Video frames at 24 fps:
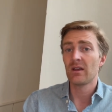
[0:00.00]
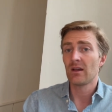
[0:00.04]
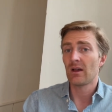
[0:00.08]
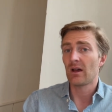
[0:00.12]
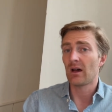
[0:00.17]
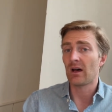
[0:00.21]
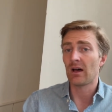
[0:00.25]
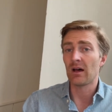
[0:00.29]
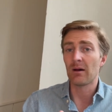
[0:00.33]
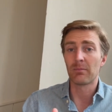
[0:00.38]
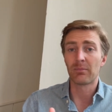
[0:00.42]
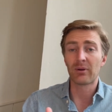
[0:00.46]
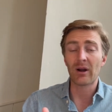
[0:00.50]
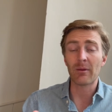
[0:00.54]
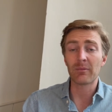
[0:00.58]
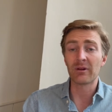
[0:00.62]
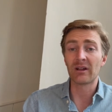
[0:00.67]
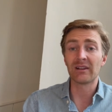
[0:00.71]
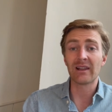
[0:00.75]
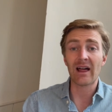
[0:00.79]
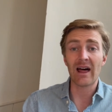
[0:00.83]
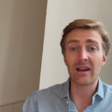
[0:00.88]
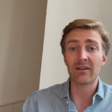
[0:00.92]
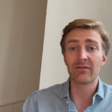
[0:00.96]
Uh, probably a
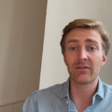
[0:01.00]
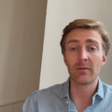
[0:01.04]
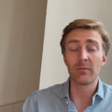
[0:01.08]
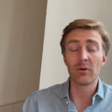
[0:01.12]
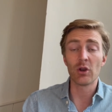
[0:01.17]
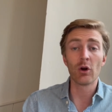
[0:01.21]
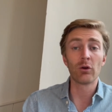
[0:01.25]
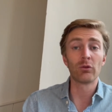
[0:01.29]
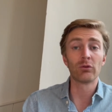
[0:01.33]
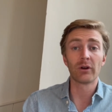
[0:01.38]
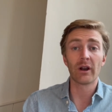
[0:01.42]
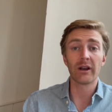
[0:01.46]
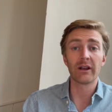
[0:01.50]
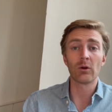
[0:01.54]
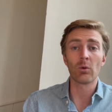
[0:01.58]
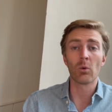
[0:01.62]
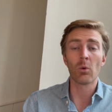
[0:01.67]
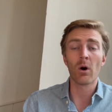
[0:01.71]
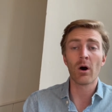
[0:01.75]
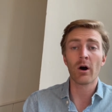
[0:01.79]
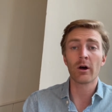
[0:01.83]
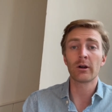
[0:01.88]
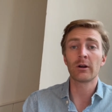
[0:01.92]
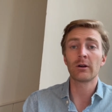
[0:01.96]
lot of them no running
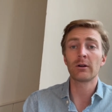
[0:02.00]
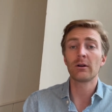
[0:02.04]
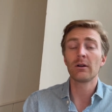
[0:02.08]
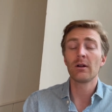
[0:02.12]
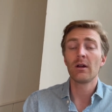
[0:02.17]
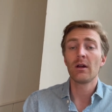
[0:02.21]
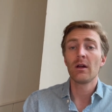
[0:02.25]
water.